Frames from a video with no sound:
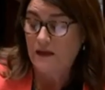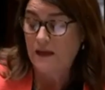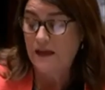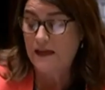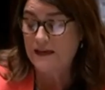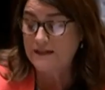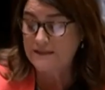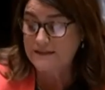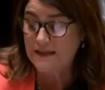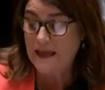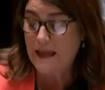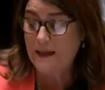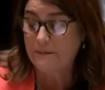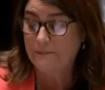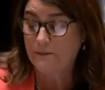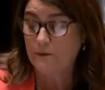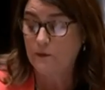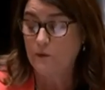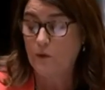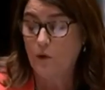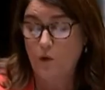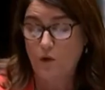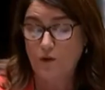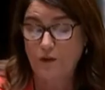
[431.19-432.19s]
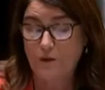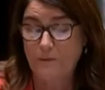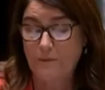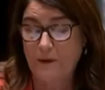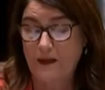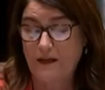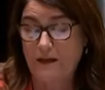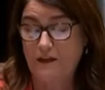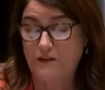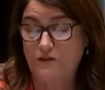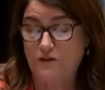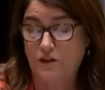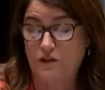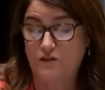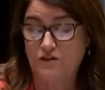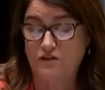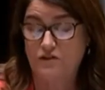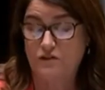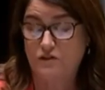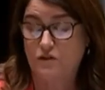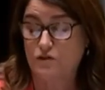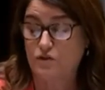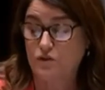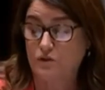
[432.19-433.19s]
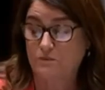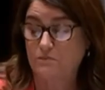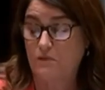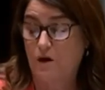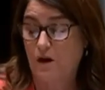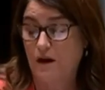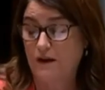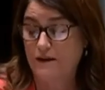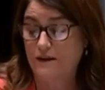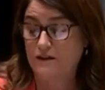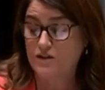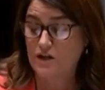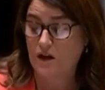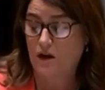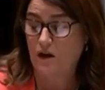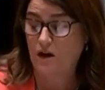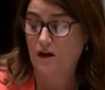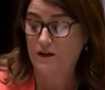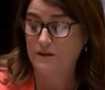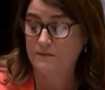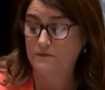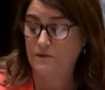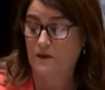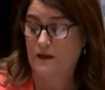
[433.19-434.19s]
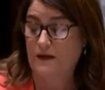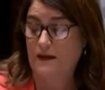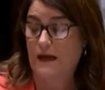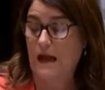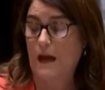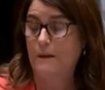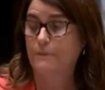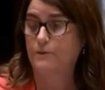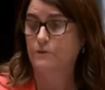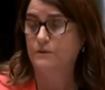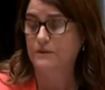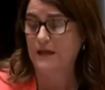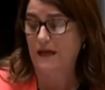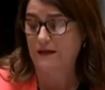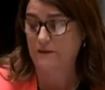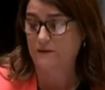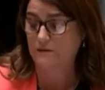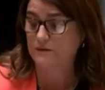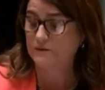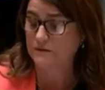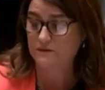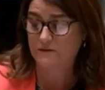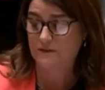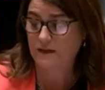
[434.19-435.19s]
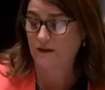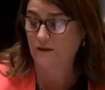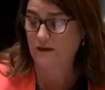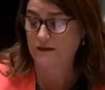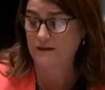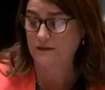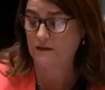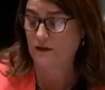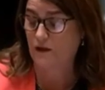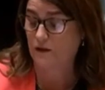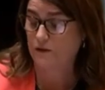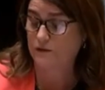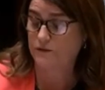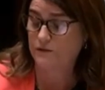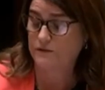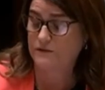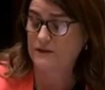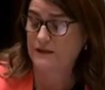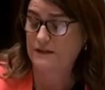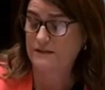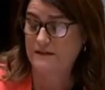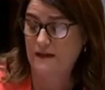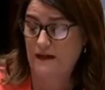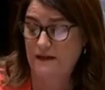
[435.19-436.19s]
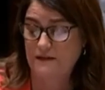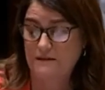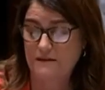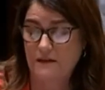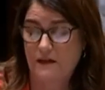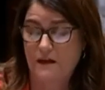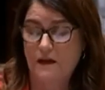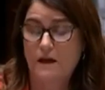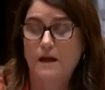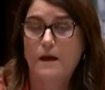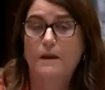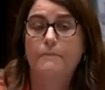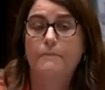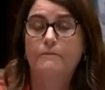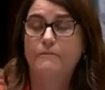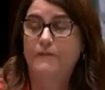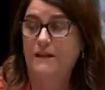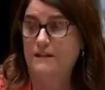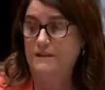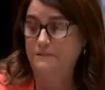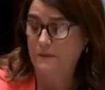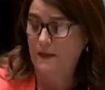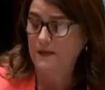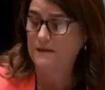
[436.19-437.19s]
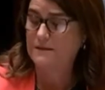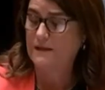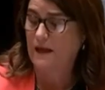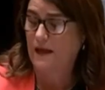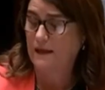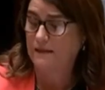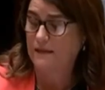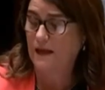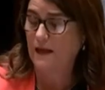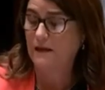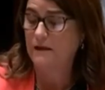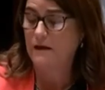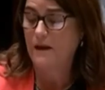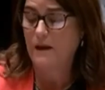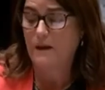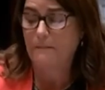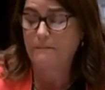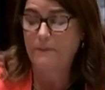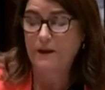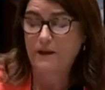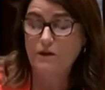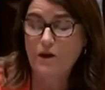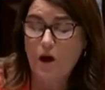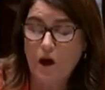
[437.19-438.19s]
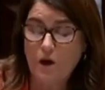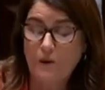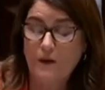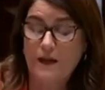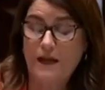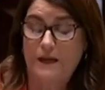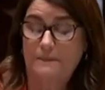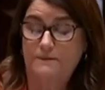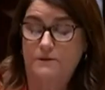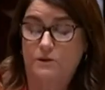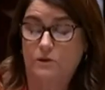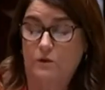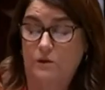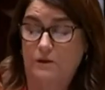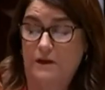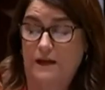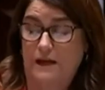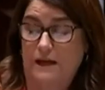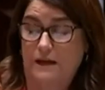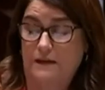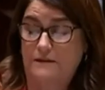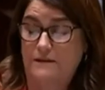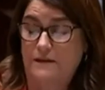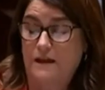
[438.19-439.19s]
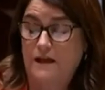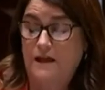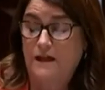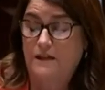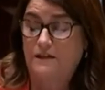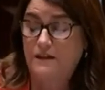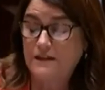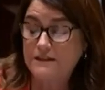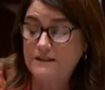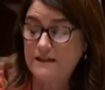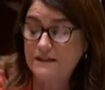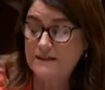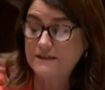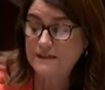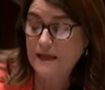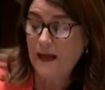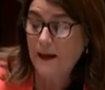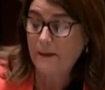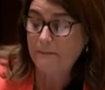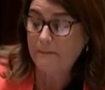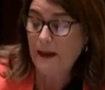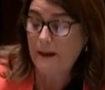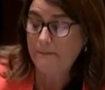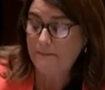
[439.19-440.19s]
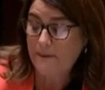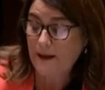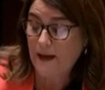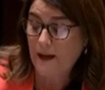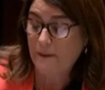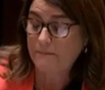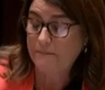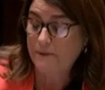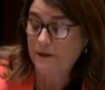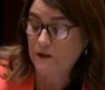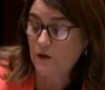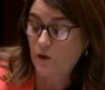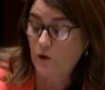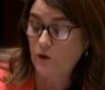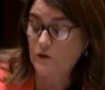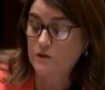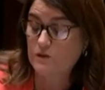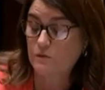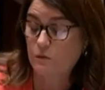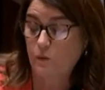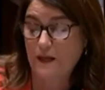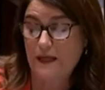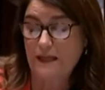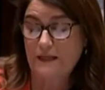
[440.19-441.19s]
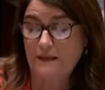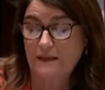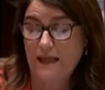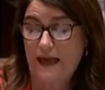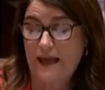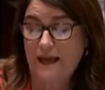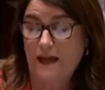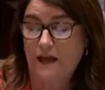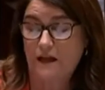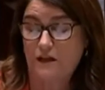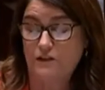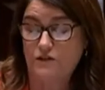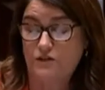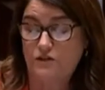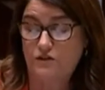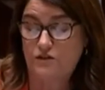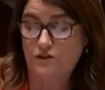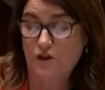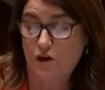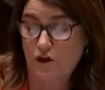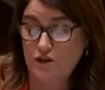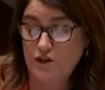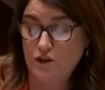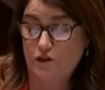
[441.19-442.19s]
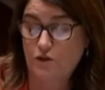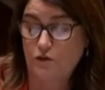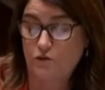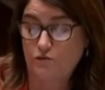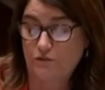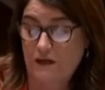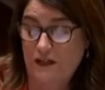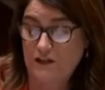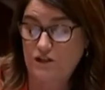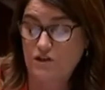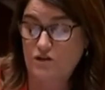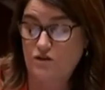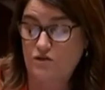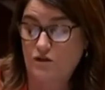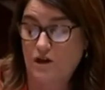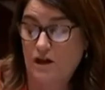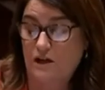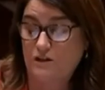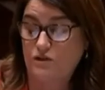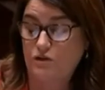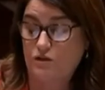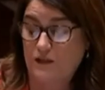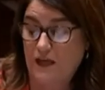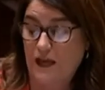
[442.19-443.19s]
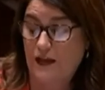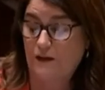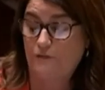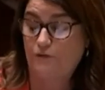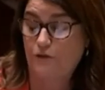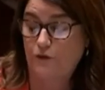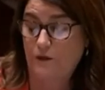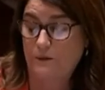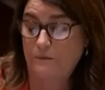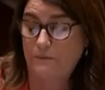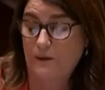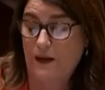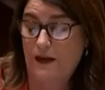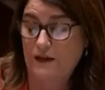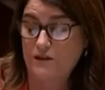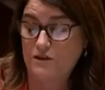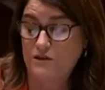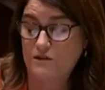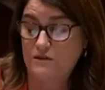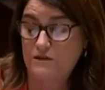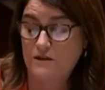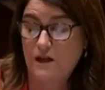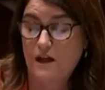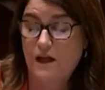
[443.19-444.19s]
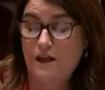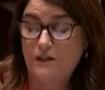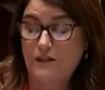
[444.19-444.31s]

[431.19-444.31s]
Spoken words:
Example, orthopaedic surgeons can do minor items like carpal tunnels. They're under locals these days. That's me saying that. But no hips or knees. This has come about because we lack a surgical registrar to care for inpatients.